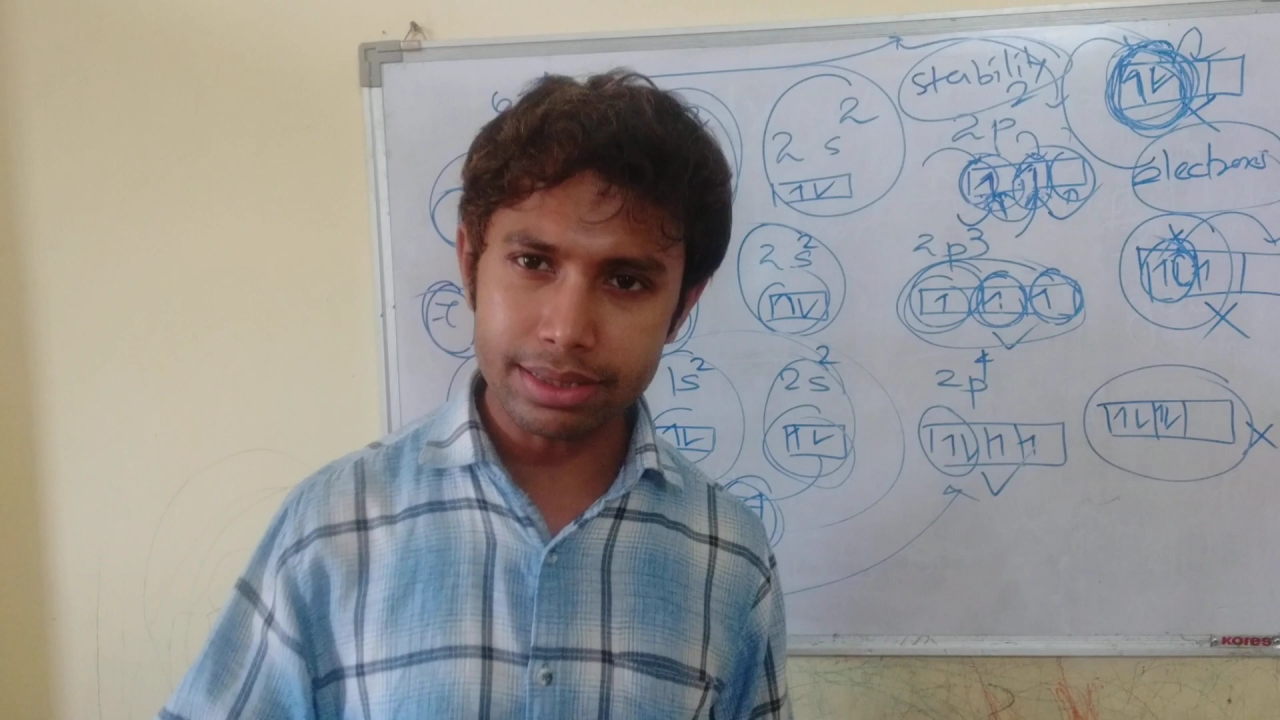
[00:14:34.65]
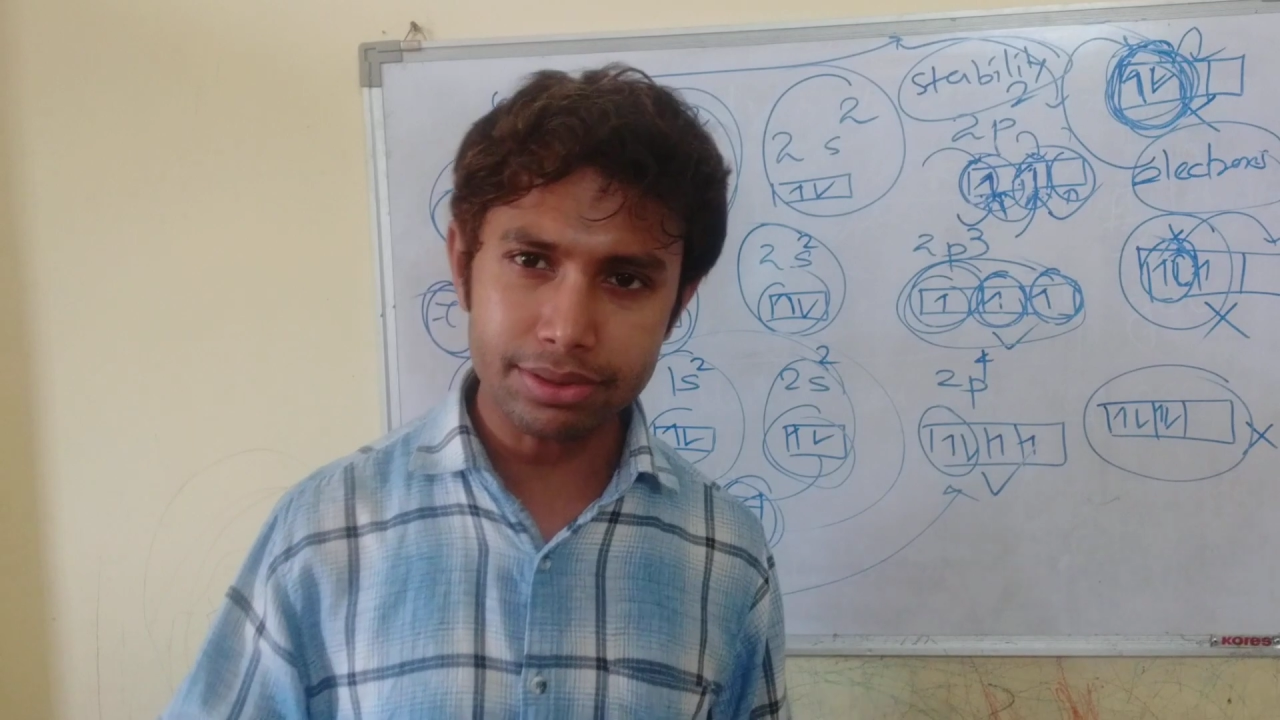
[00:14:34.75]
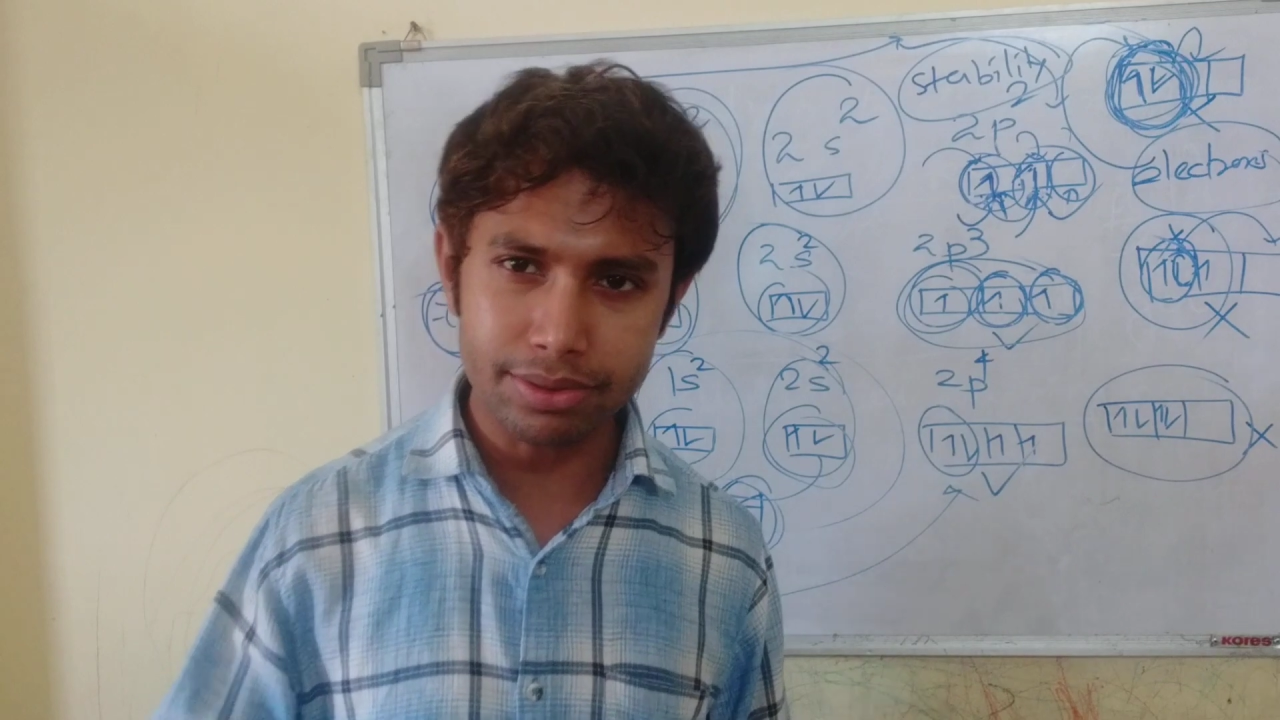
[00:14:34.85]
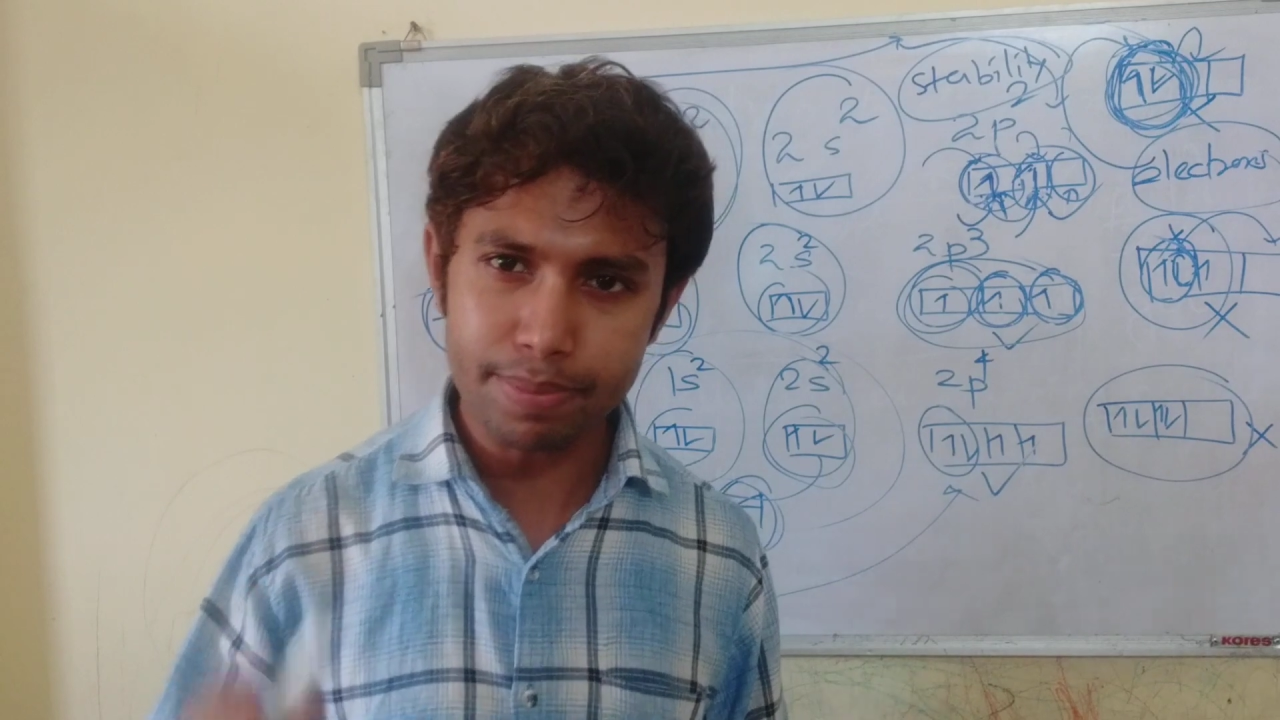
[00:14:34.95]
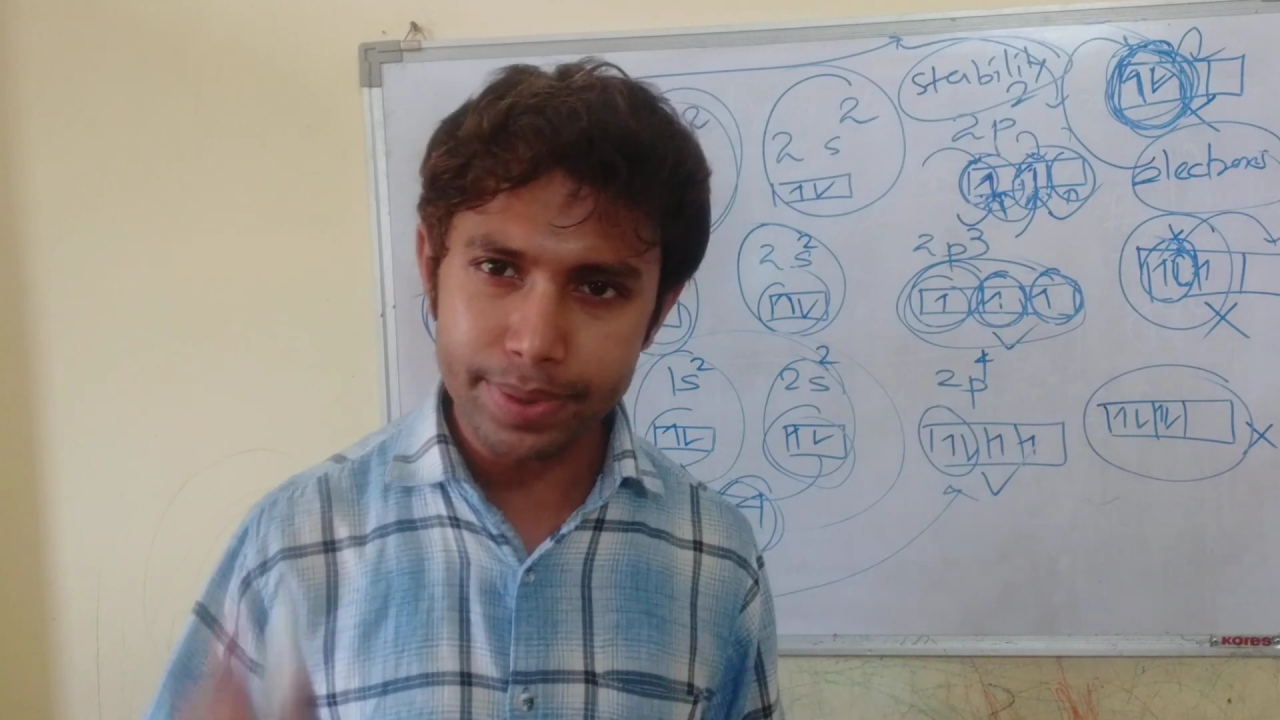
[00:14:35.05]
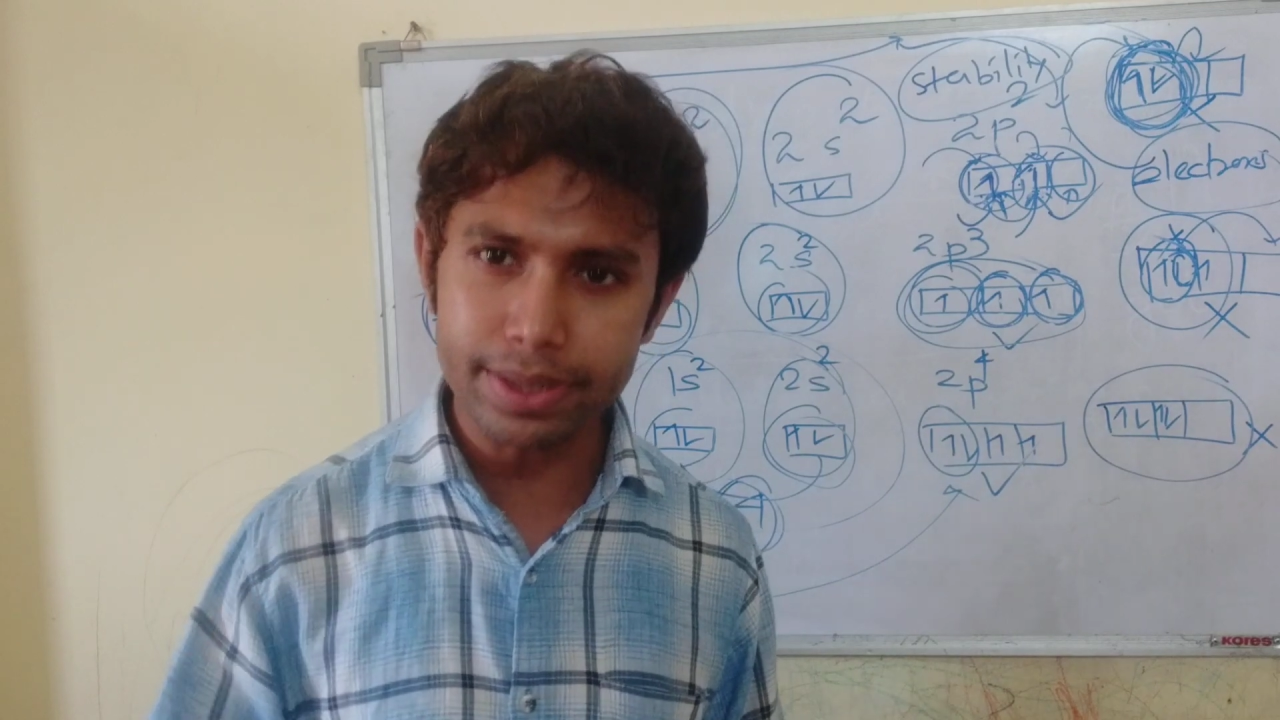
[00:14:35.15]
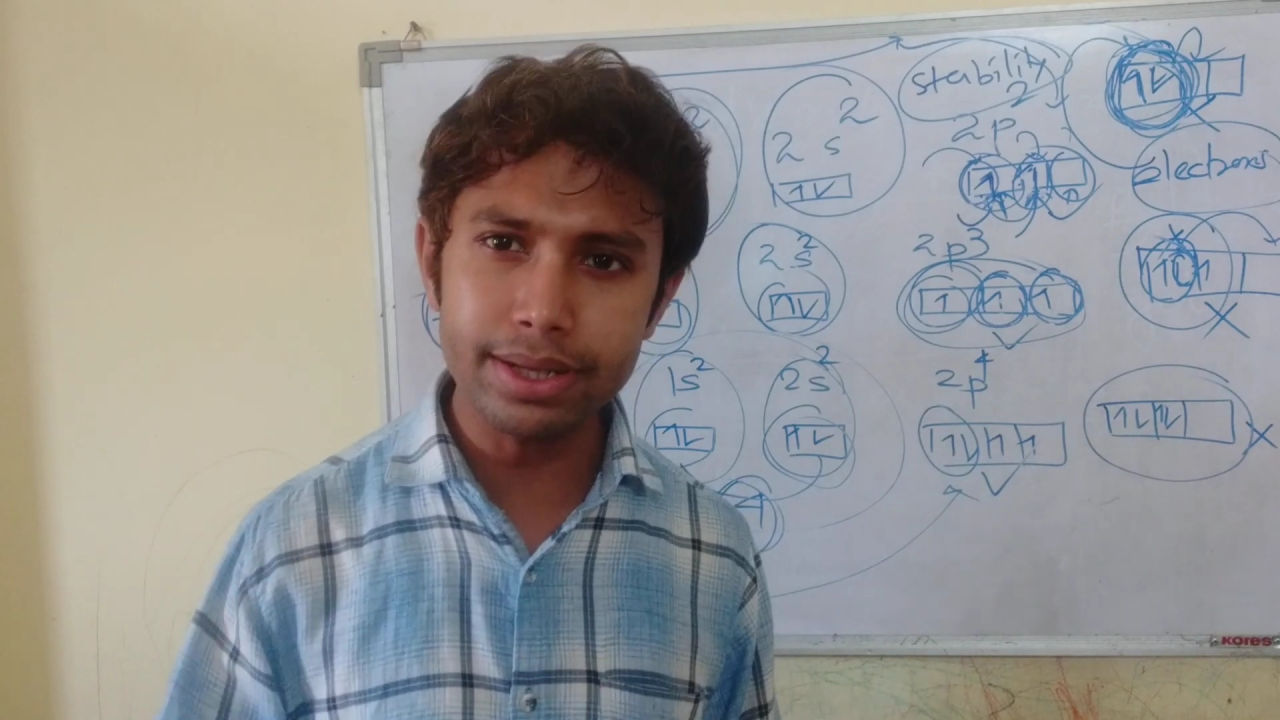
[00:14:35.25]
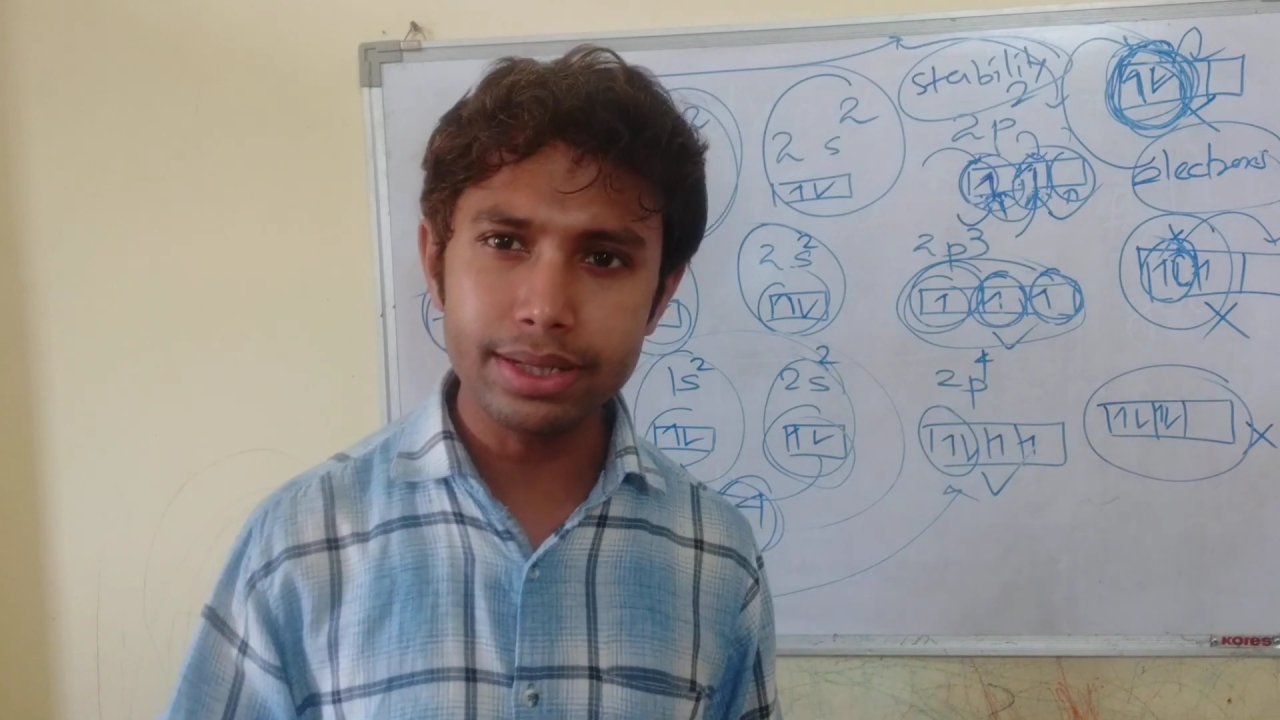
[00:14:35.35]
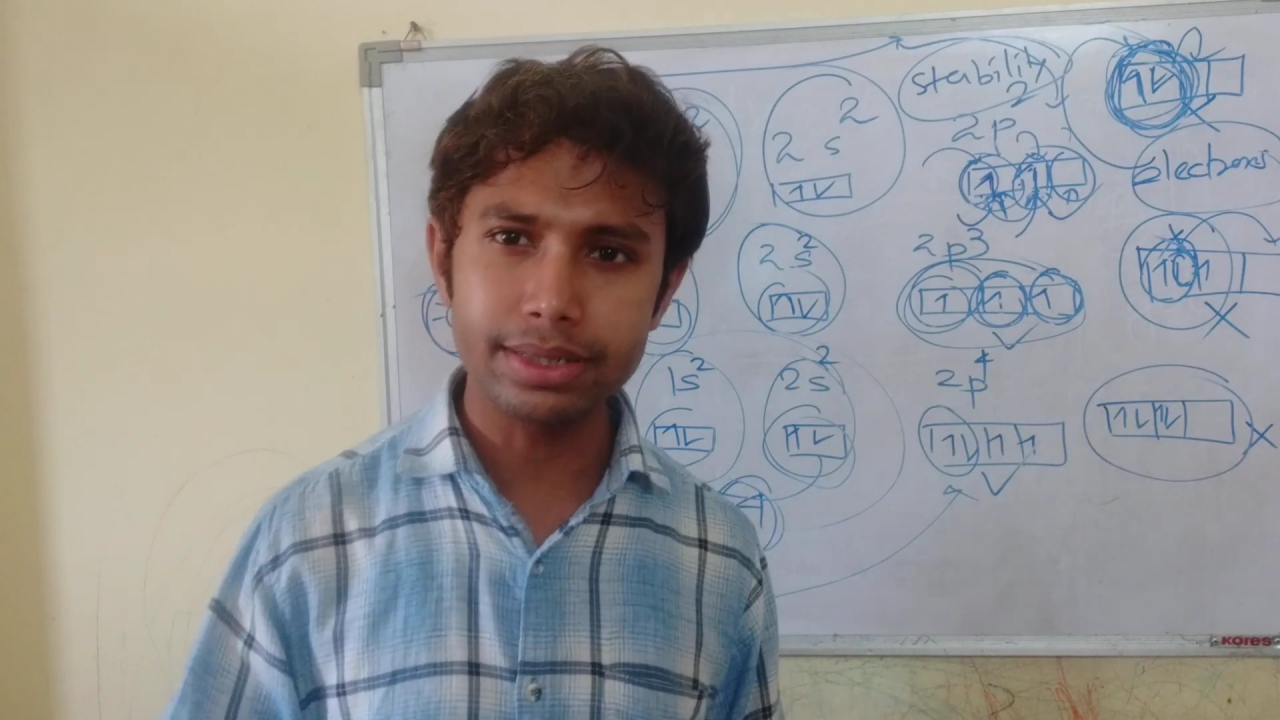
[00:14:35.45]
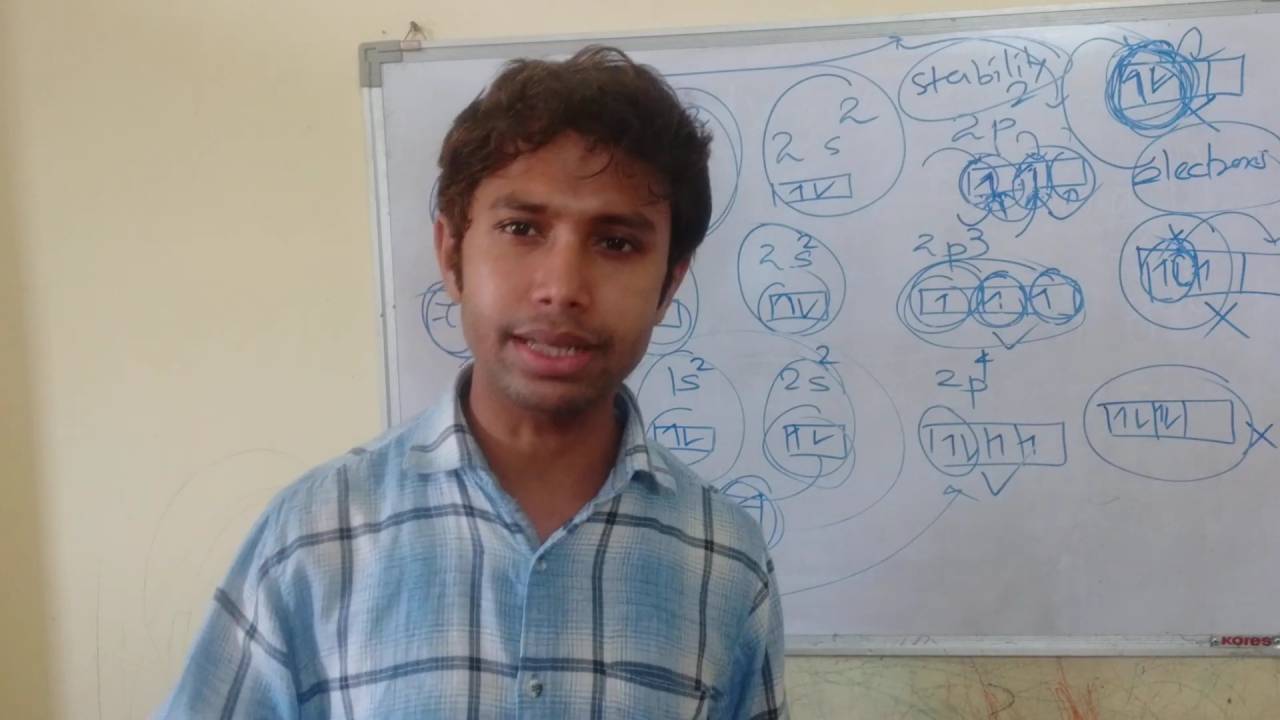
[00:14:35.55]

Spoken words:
2p,